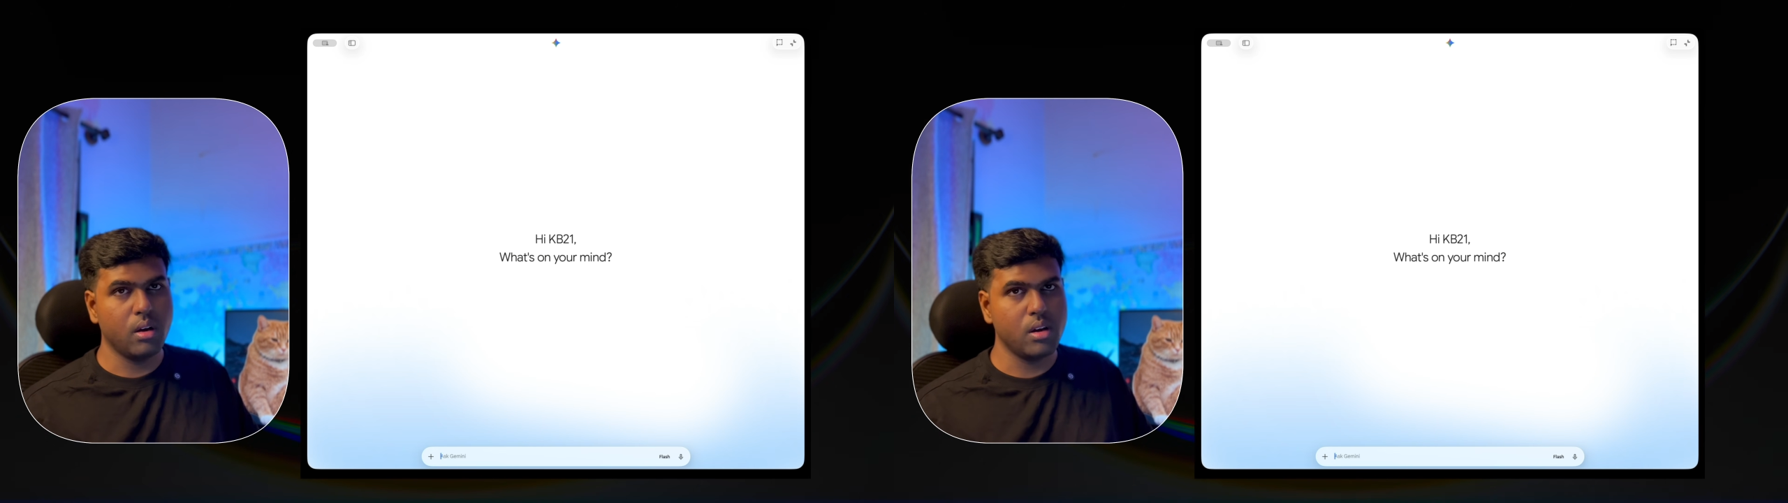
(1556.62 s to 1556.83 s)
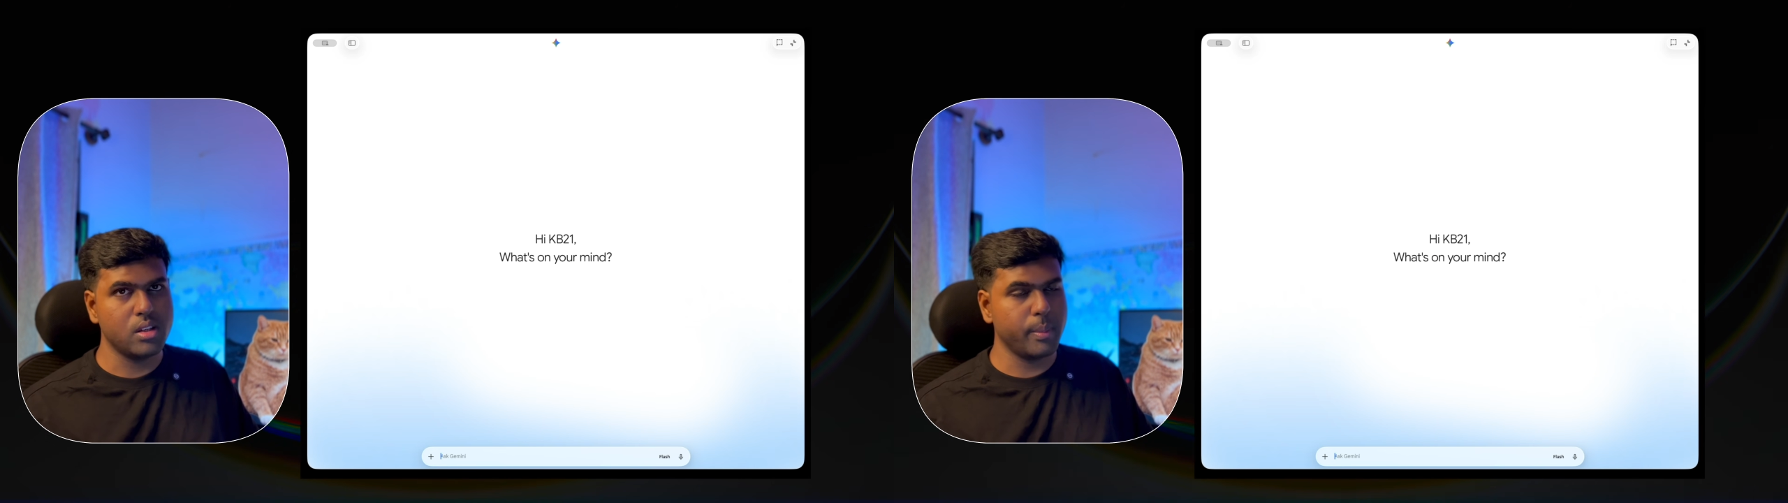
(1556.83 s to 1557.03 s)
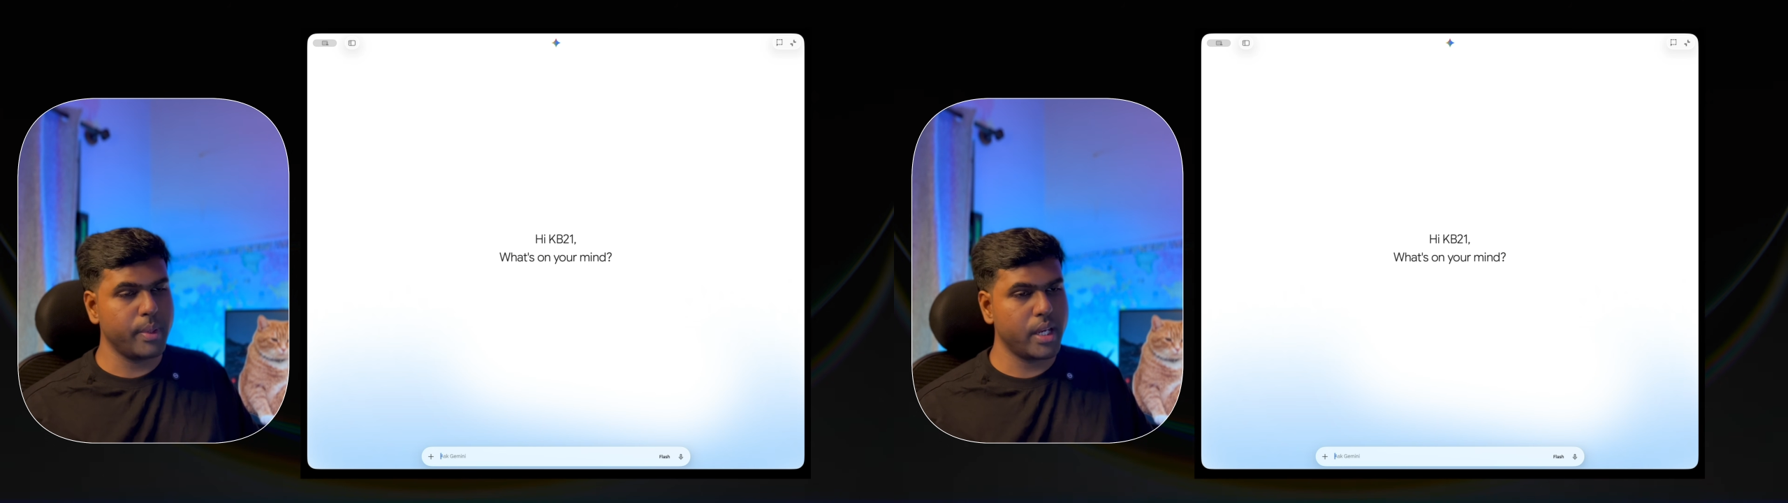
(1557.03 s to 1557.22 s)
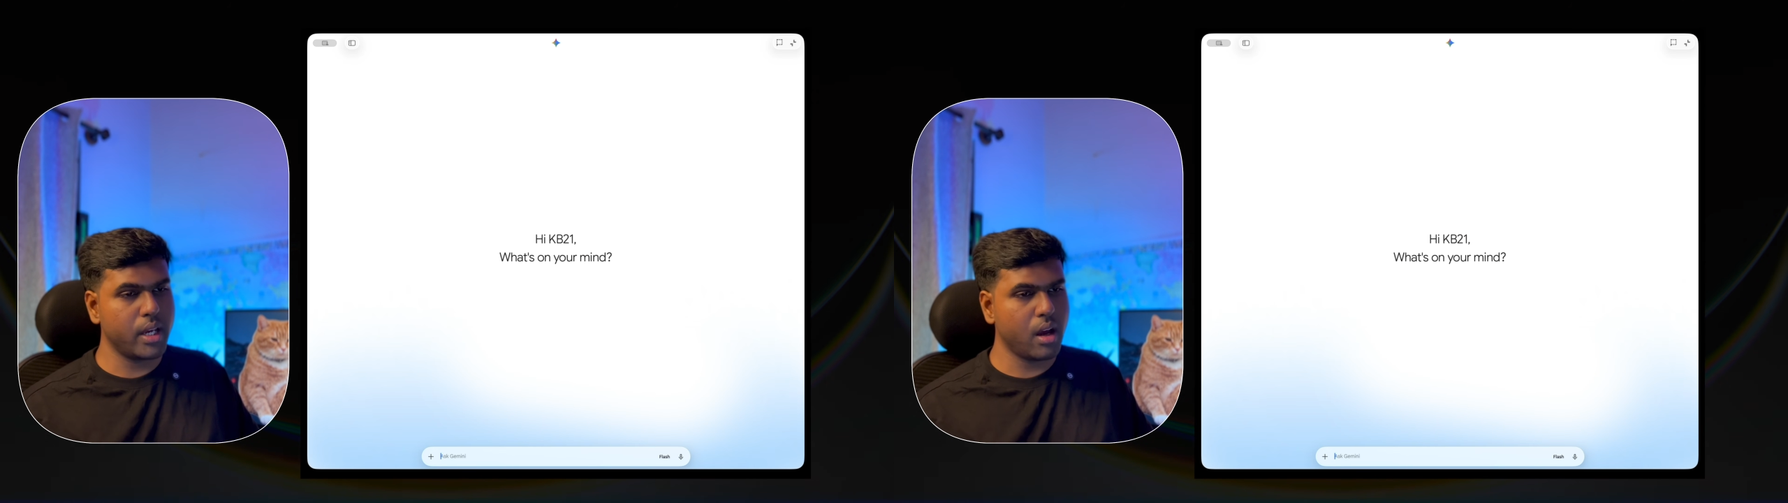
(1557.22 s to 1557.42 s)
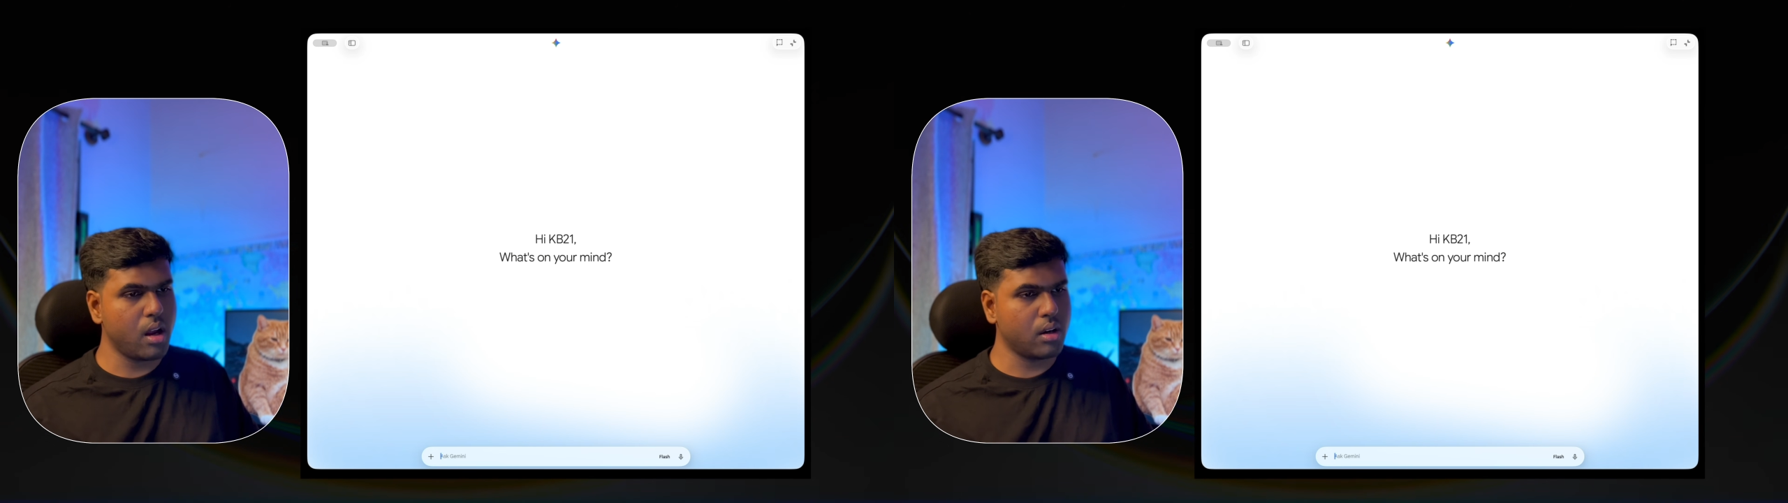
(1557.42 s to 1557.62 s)
Gemini
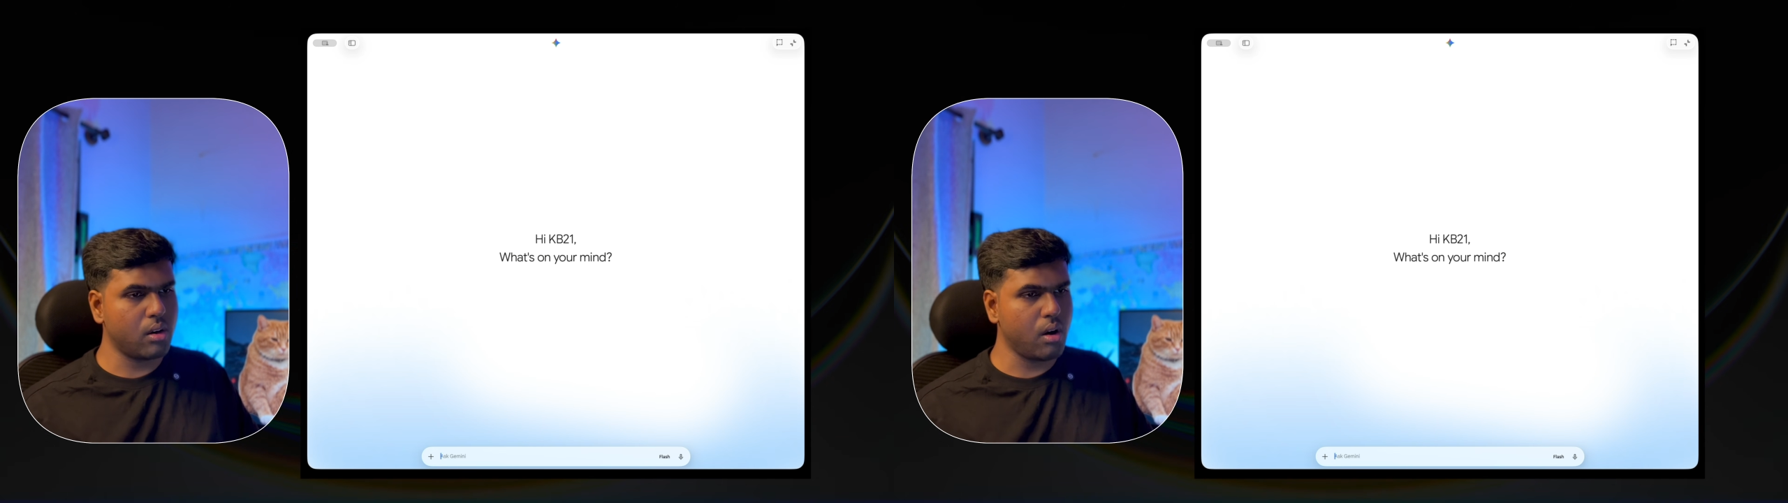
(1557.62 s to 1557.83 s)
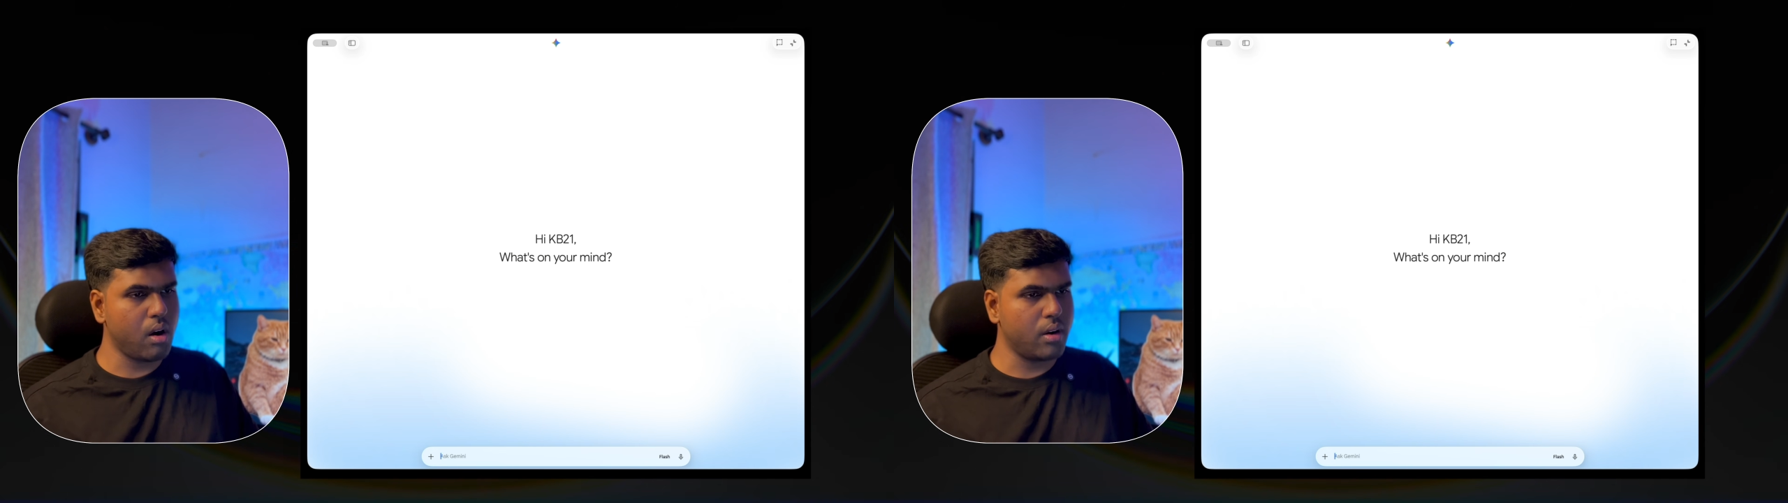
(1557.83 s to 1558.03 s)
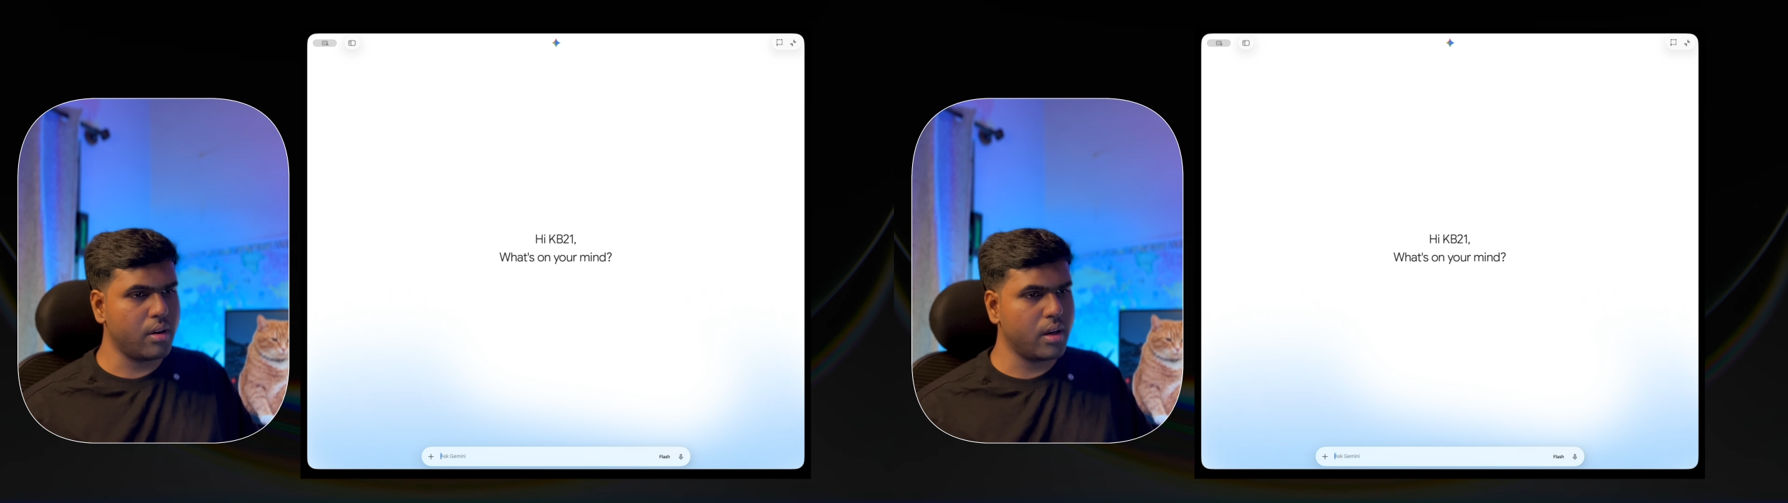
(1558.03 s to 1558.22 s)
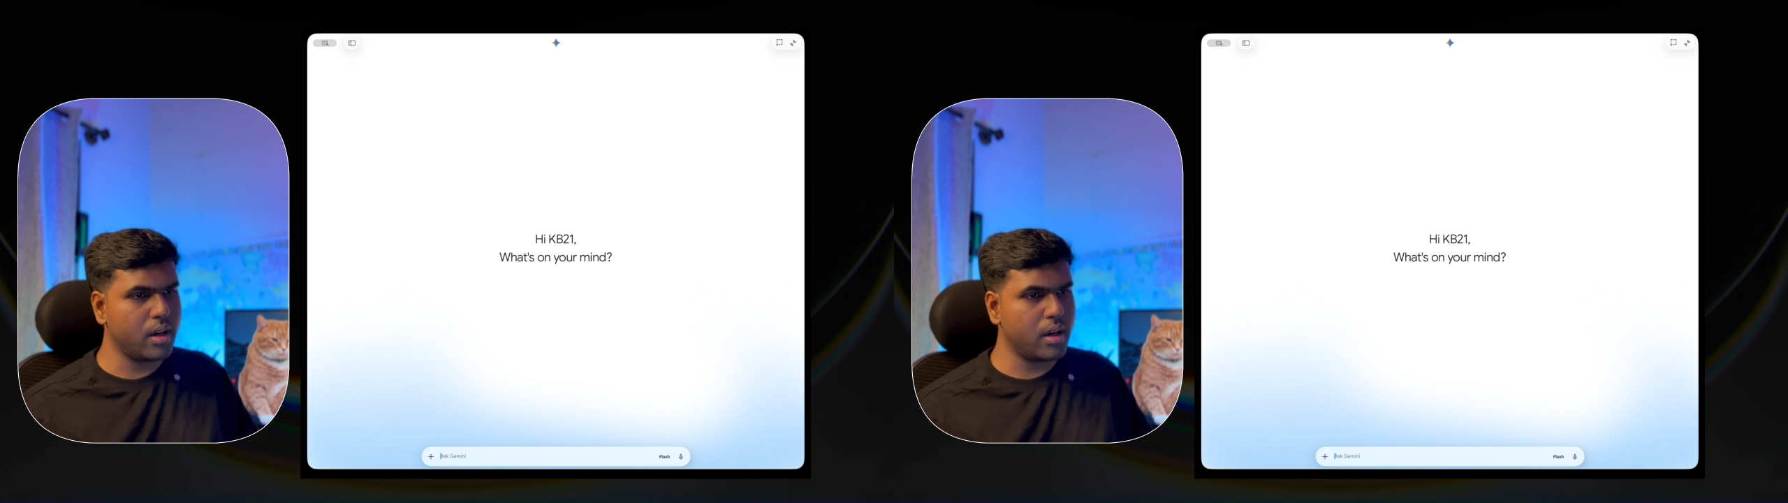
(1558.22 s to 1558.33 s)
or Claude,